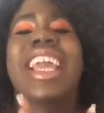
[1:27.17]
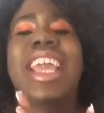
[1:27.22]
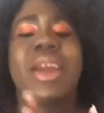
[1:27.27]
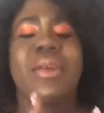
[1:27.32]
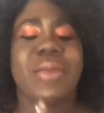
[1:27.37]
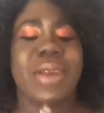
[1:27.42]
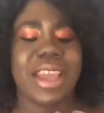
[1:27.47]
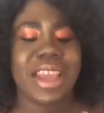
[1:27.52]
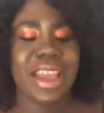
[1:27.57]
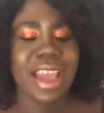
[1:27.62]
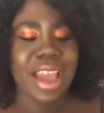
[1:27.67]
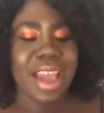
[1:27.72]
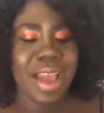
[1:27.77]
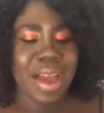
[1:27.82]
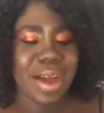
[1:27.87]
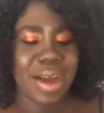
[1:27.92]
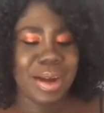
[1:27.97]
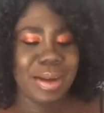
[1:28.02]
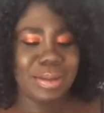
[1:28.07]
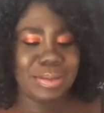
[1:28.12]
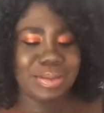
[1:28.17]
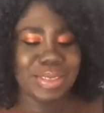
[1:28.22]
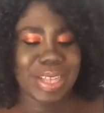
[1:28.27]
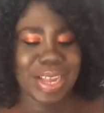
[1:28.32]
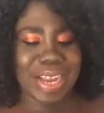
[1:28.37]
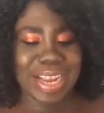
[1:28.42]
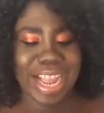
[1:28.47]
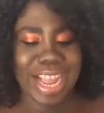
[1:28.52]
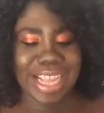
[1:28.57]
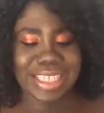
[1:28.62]
I can't wait. Um,
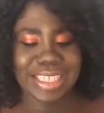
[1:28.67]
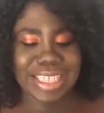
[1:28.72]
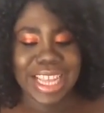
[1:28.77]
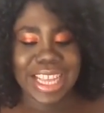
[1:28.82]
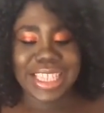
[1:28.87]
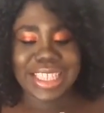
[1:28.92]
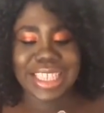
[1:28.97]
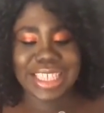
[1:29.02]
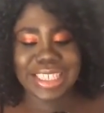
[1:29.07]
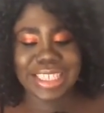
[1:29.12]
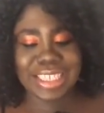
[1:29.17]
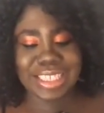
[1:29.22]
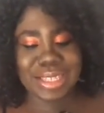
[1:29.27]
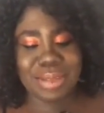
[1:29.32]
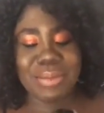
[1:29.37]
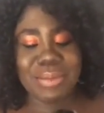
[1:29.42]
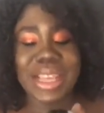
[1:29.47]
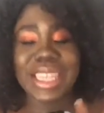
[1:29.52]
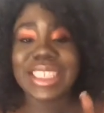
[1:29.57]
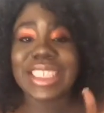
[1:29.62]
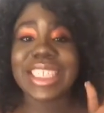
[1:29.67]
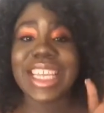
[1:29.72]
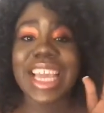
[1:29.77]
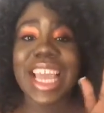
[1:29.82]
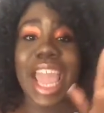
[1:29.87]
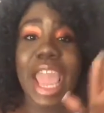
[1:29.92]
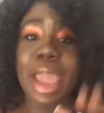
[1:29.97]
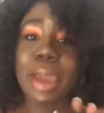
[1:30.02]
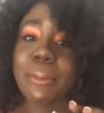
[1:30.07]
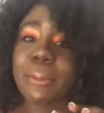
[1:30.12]
sorry guys. This is the
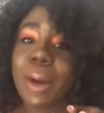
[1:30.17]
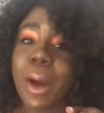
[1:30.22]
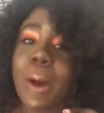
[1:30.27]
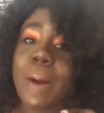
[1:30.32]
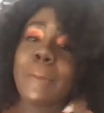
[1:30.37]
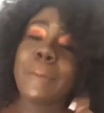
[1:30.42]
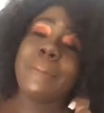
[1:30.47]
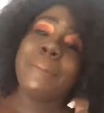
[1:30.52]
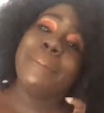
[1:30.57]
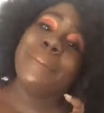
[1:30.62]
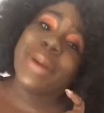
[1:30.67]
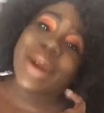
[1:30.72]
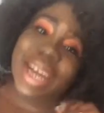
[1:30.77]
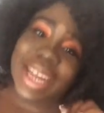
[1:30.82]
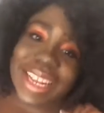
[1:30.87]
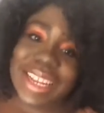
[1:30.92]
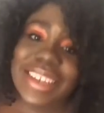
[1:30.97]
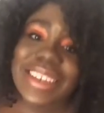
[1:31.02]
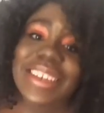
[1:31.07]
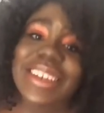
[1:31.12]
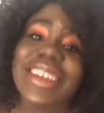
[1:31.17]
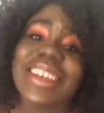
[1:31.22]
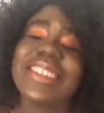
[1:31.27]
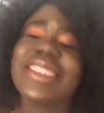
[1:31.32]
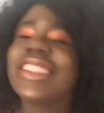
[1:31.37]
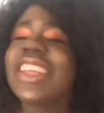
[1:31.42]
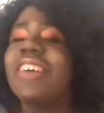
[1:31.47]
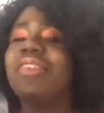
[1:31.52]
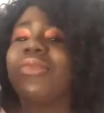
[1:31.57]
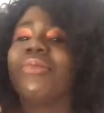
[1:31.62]
Mystic 8 Ball Button.
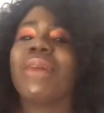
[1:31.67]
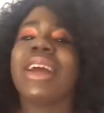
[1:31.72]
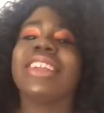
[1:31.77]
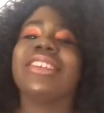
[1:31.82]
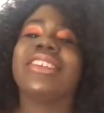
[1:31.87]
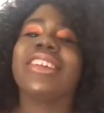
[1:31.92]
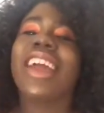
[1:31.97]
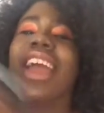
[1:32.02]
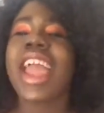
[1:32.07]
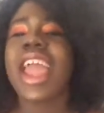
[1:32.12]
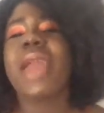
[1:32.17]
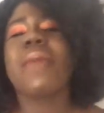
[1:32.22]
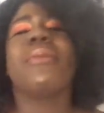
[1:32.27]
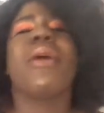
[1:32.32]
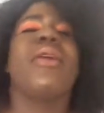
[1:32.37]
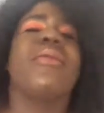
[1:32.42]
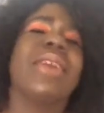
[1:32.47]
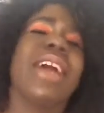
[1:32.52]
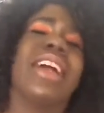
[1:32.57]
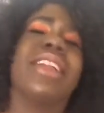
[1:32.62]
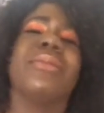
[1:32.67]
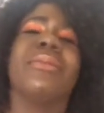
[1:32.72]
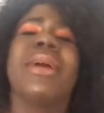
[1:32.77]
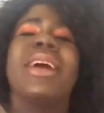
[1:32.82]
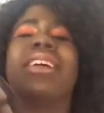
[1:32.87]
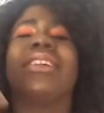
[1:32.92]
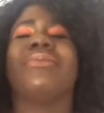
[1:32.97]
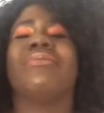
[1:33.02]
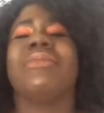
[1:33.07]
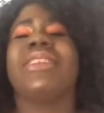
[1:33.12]
Instead of the Magic 8 Ball, we got
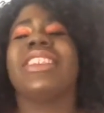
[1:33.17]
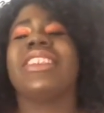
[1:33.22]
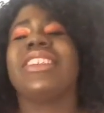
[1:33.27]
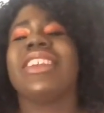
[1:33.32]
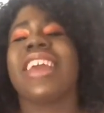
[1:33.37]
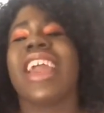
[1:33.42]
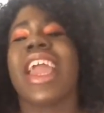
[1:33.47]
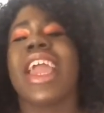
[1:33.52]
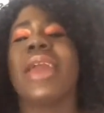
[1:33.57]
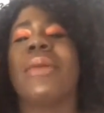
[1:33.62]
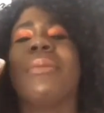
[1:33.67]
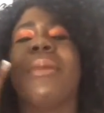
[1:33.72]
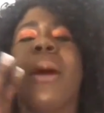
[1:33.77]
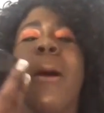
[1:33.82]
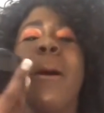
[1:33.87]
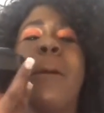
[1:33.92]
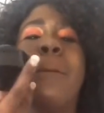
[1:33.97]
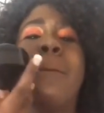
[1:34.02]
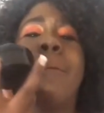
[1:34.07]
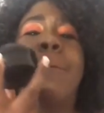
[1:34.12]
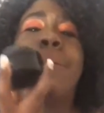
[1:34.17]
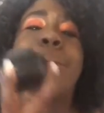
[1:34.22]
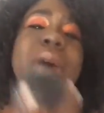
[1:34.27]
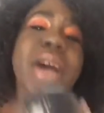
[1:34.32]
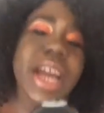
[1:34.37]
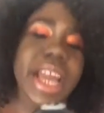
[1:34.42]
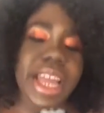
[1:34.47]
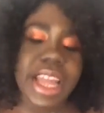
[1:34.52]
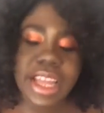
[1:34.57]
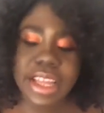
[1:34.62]
the Mystic 8 Ball
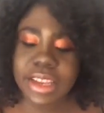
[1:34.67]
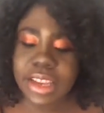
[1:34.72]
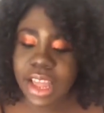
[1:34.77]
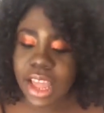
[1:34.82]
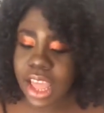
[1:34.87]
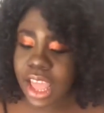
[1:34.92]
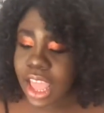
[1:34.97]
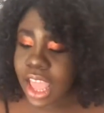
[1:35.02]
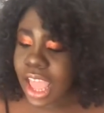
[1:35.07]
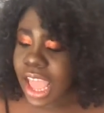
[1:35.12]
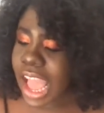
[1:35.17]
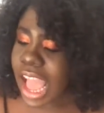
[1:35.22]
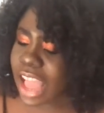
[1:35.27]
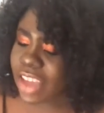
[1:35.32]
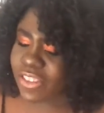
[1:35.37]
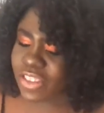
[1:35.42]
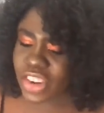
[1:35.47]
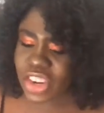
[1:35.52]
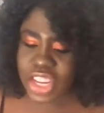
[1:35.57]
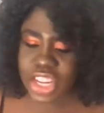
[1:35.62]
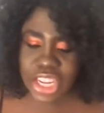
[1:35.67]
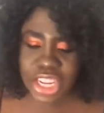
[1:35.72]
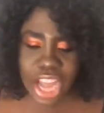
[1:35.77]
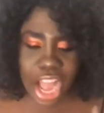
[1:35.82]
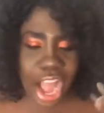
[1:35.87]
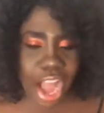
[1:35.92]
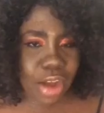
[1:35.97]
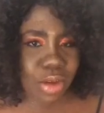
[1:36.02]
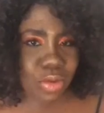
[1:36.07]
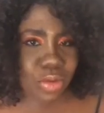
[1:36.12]
Button.
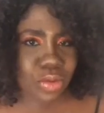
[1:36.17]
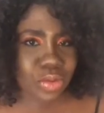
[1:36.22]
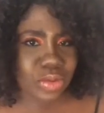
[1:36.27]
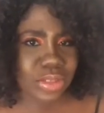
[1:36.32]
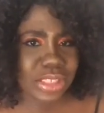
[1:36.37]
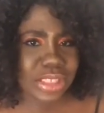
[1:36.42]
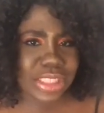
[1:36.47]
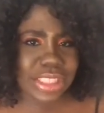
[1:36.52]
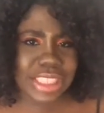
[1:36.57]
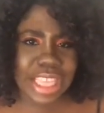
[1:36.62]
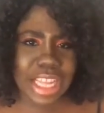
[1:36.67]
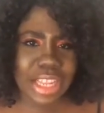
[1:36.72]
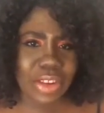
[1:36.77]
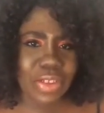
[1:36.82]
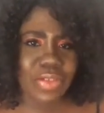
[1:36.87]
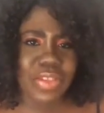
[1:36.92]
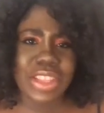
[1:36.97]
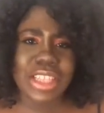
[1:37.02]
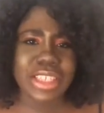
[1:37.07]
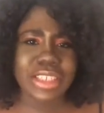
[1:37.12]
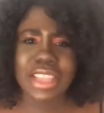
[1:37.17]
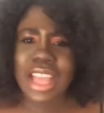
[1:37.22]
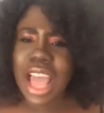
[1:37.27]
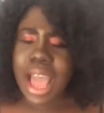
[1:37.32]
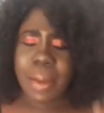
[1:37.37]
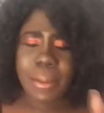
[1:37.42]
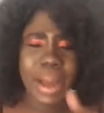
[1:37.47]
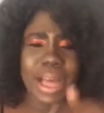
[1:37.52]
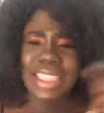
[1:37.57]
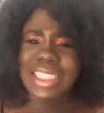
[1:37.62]
God who's the seller for this.
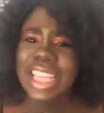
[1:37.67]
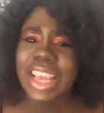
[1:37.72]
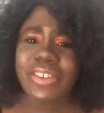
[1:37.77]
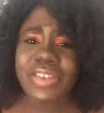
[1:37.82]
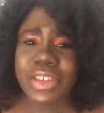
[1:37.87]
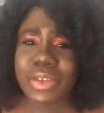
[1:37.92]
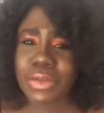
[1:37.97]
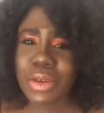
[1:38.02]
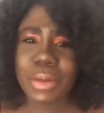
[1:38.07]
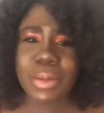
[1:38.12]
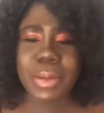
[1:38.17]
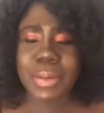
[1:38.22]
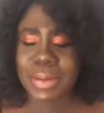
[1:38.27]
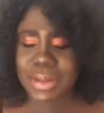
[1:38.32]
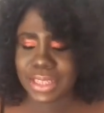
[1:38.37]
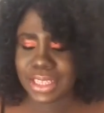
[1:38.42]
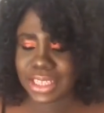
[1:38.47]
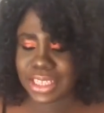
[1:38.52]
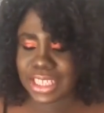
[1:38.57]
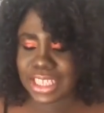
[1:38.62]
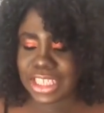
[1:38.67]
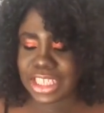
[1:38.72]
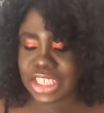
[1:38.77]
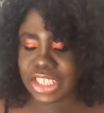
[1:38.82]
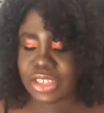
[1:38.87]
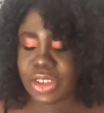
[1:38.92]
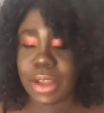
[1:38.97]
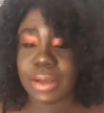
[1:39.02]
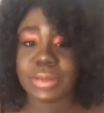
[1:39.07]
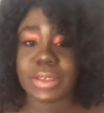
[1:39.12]
But I definitely will be putting this in the
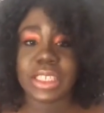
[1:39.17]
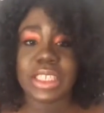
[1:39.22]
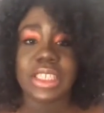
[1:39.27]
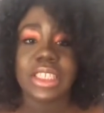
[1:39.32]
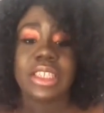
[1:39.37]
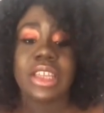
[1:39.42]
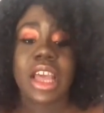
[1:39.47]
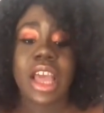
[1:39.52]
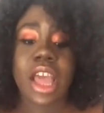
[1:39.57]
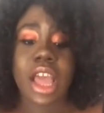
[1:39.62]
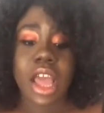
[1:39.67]
description.